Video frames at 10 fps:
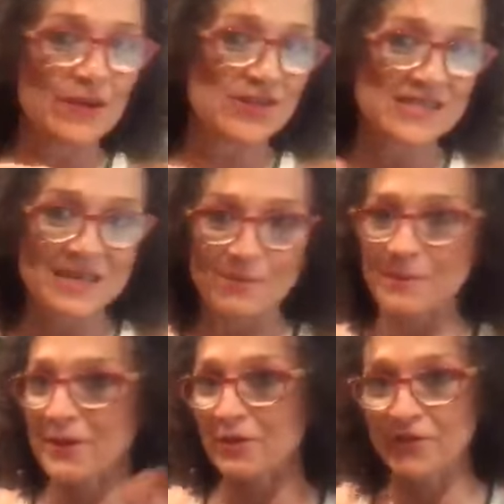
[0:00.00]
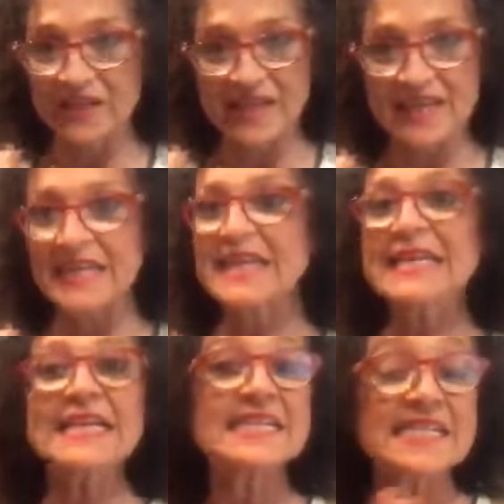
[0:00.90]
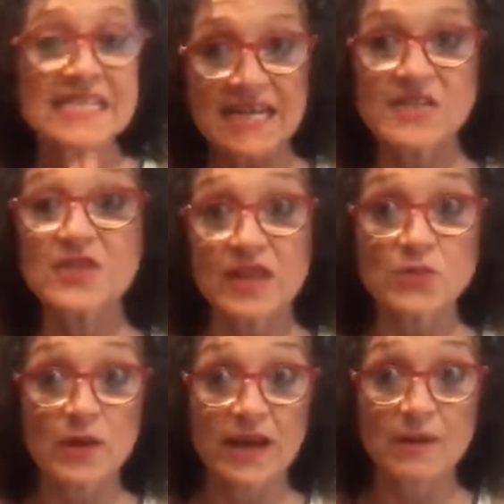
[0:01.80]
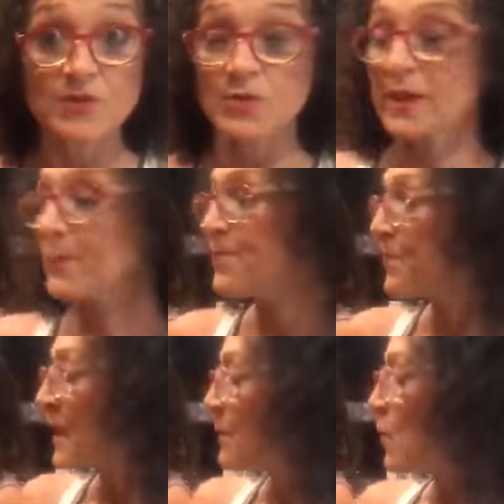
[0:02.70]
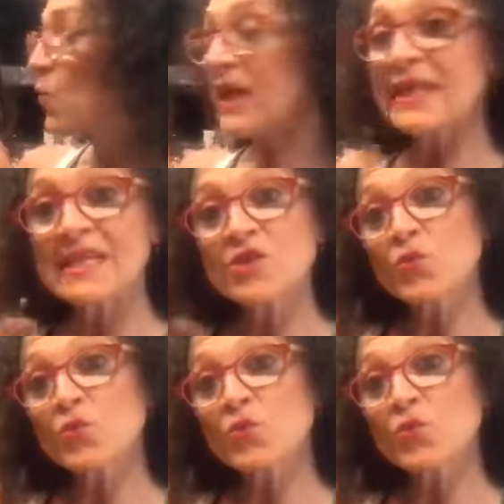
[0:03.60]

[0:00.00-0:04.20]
going to skip it. I'm not going to forget it. It's done. So that's what I am doing. But we need to